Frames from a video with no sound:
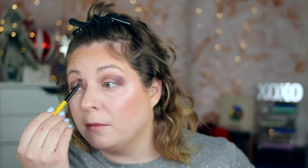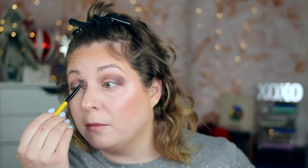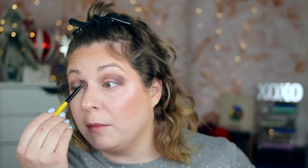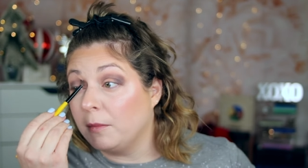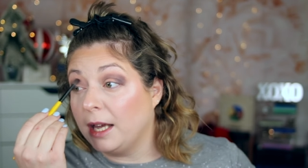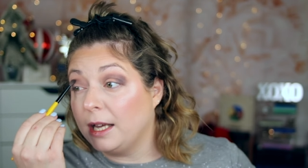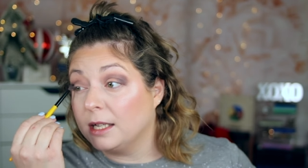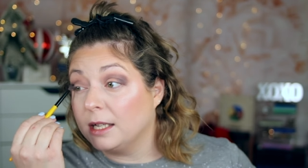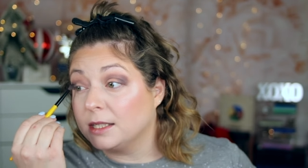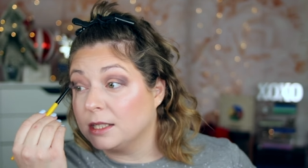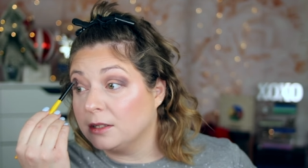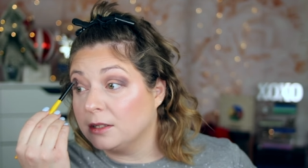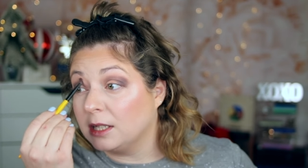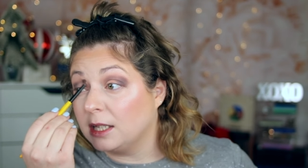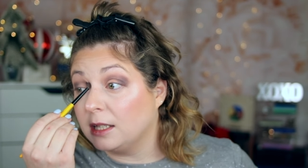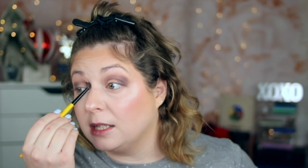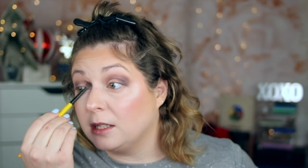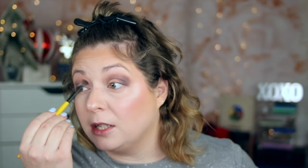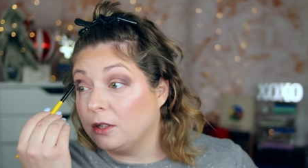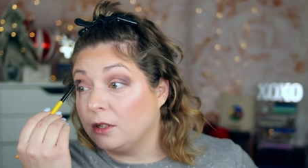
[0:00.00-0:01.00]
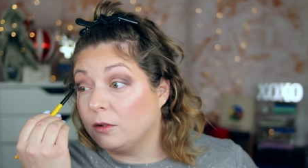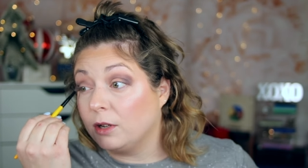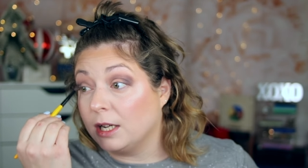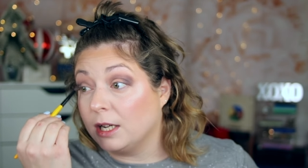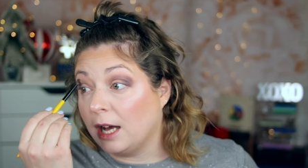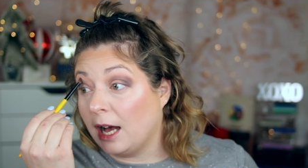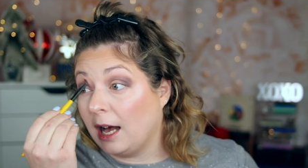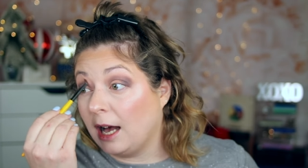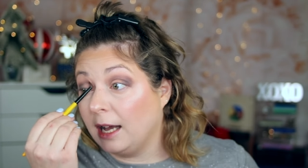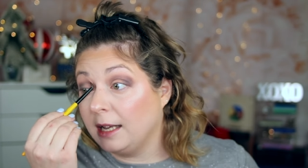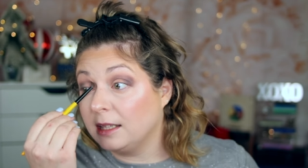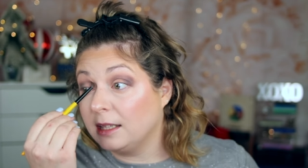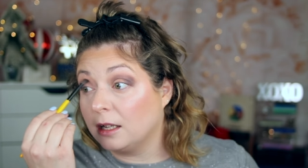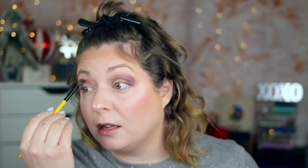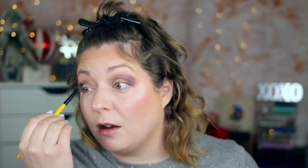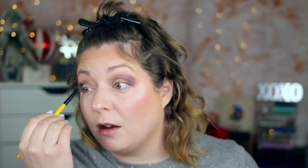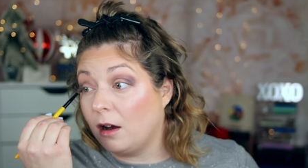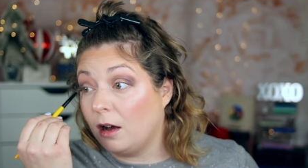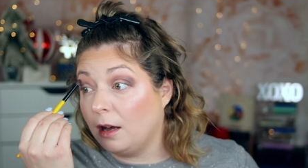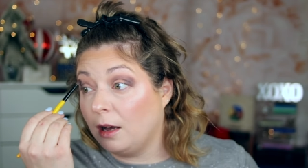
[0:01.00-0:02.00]
make it so that you can hide the
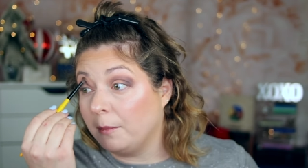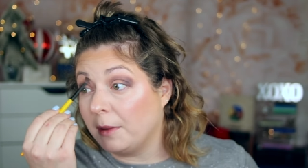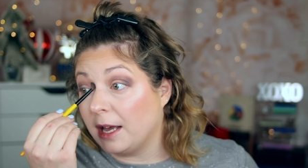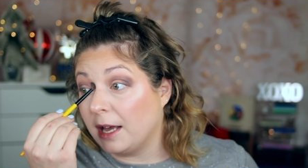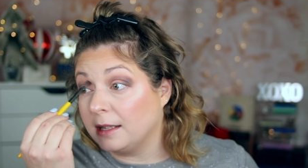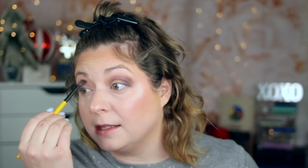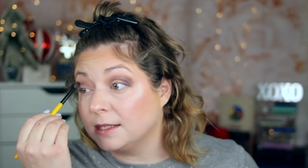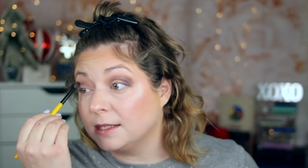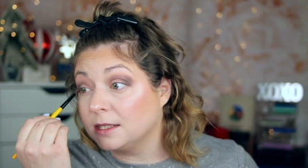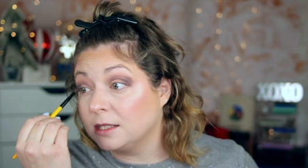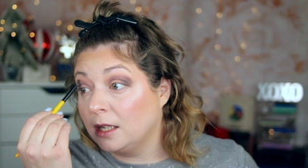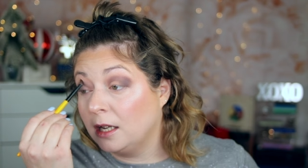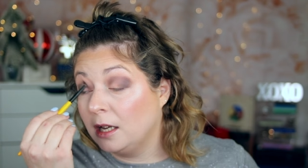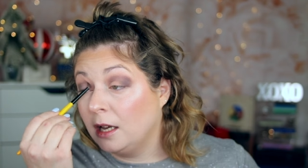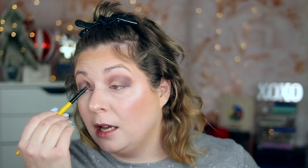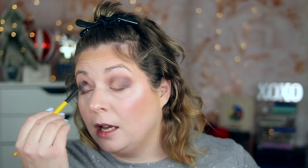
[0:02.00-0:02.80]
comments.